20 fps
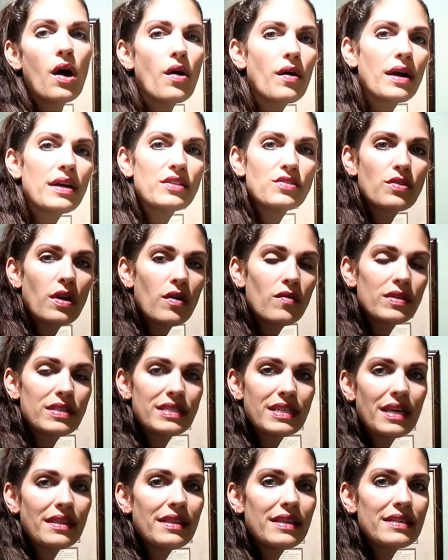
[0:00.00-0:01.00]
Okay, so I
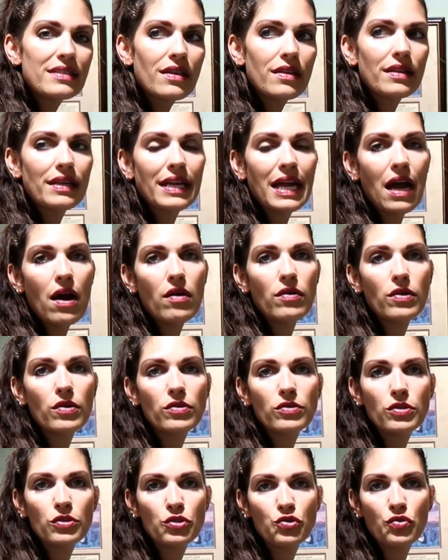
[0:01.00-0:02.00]
would set these on the
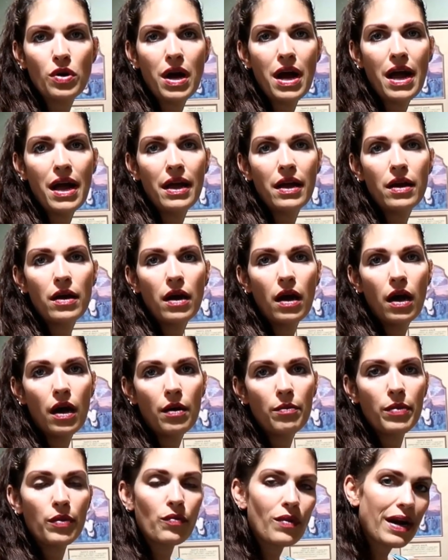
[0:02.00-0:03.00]
counter to dry,
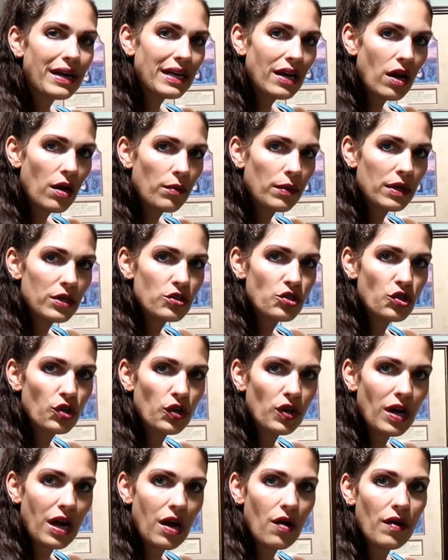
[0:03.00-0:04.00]
but right now I'm going to show
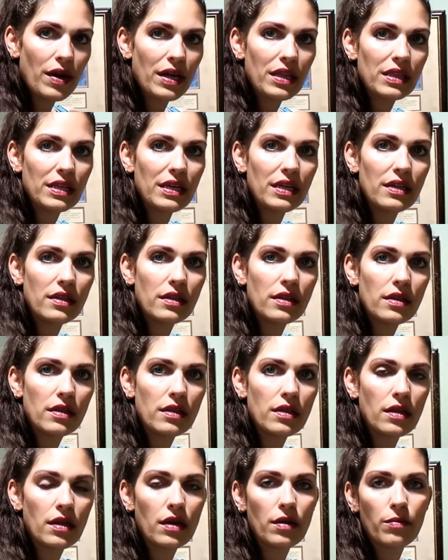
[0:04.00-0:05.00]
you how I clean
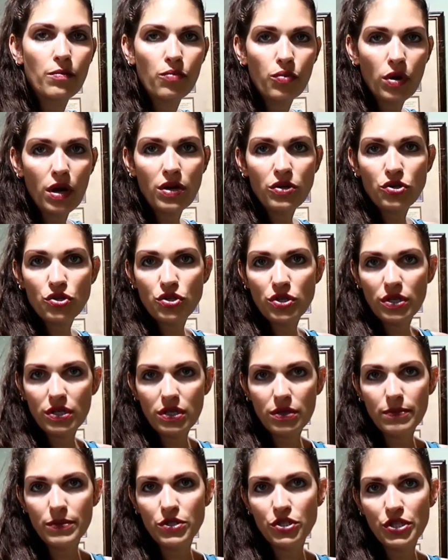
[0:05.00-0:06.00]
the brush
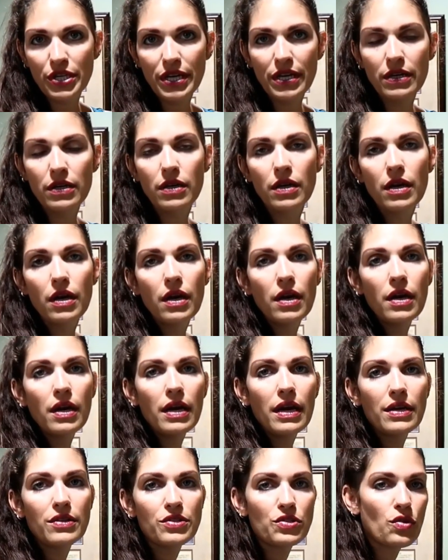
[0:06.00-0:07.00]
in the machine,
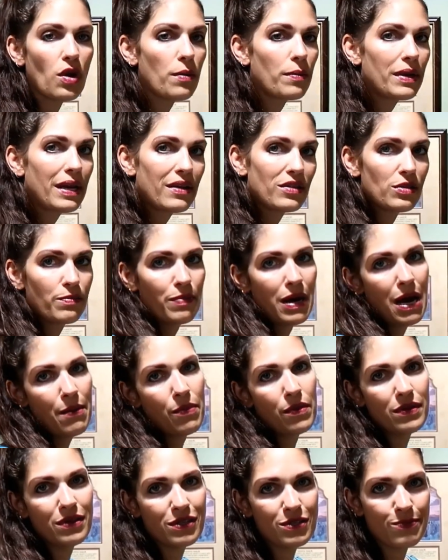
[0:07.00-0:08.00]
and so I'm going to have to
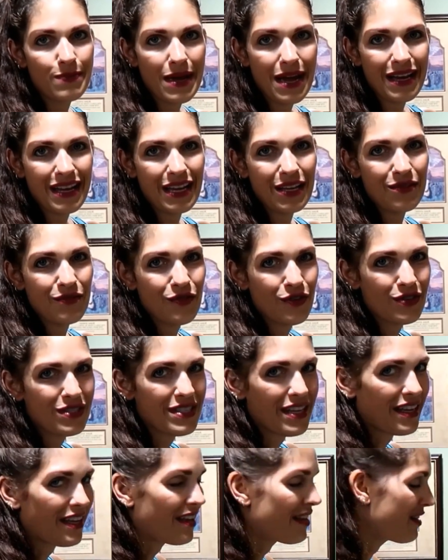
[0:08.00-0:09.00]
pop all this back in for a
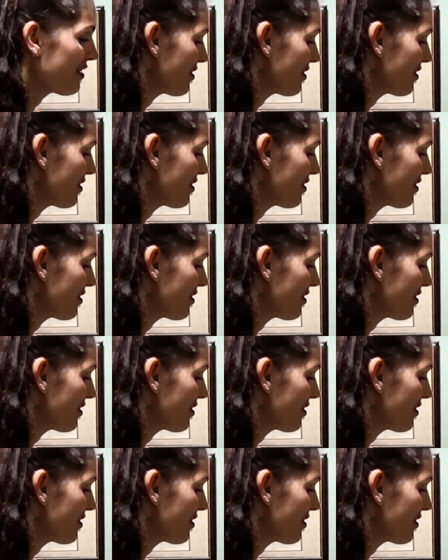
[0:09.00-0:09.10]
second.